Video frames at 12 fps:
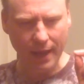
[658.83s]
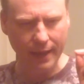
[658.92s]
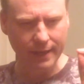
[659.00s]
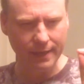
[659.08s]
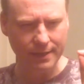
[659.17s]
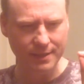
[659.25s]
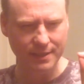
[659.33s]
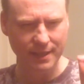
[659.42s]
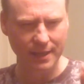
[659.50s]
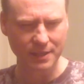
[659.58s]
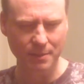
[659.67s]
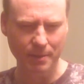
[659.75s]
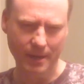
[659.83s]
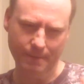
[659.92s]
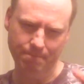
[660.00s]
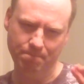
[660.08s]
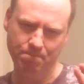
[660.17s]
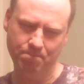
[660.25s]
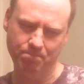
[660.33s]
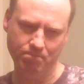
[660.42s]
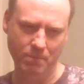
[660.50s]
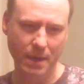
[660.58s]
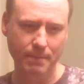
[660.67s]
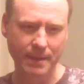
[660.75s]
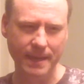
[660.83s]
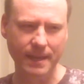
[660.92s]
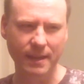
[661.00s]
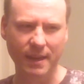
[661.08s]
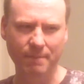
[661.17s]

I can sense about maybe